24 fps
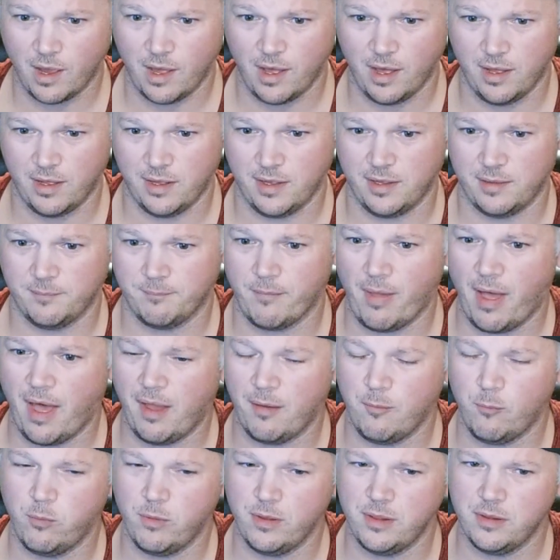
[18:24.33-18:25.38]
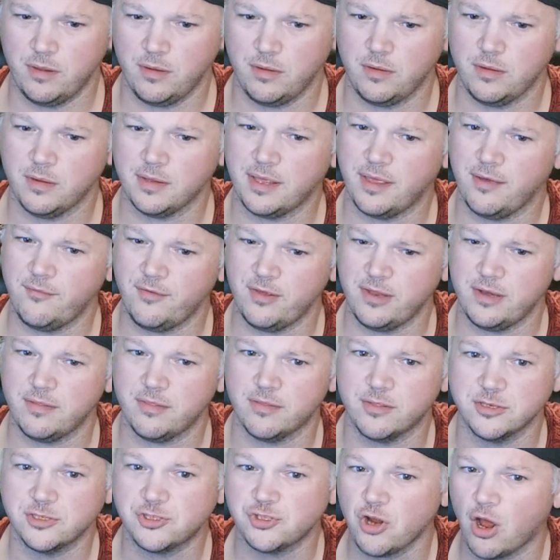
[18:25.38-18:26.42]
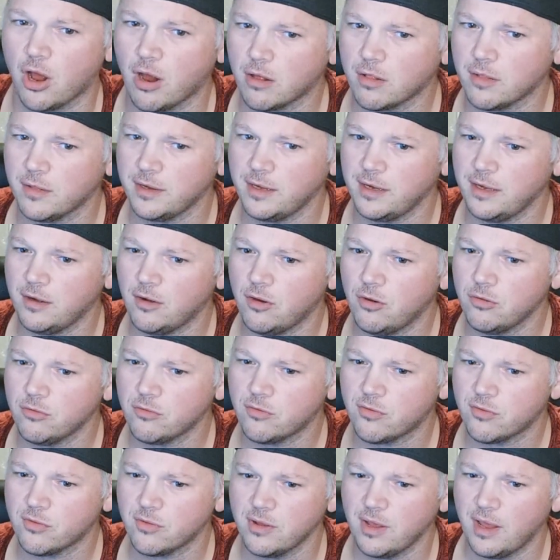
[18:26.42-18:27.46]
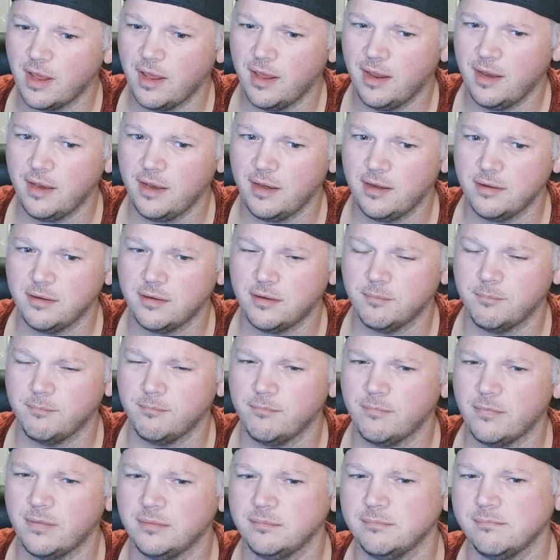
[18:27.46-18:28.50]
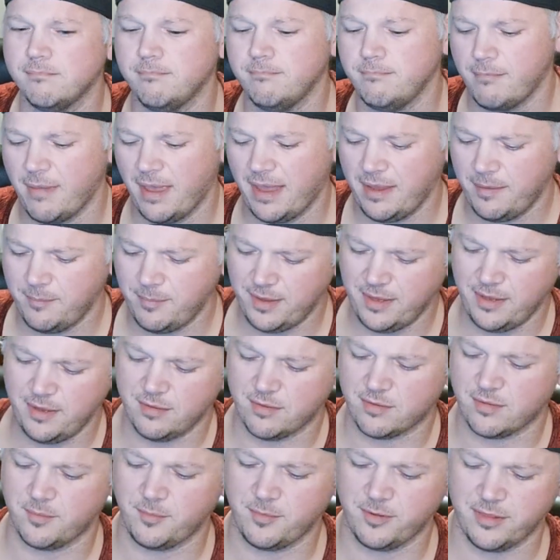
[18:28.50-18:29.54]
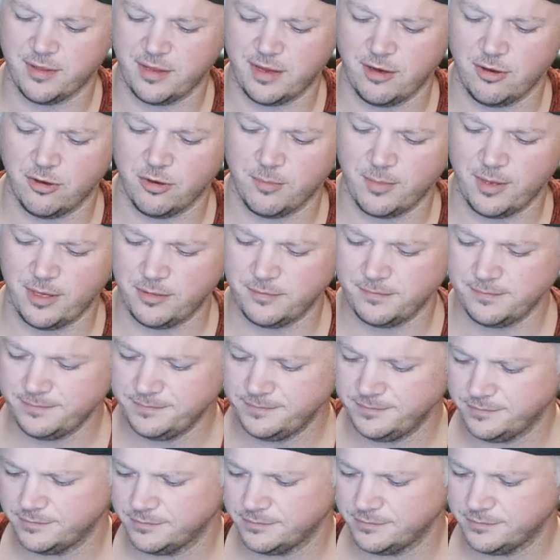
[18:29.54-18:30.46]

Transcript: I will give it the chocolatey notes and maybe some of the caramel.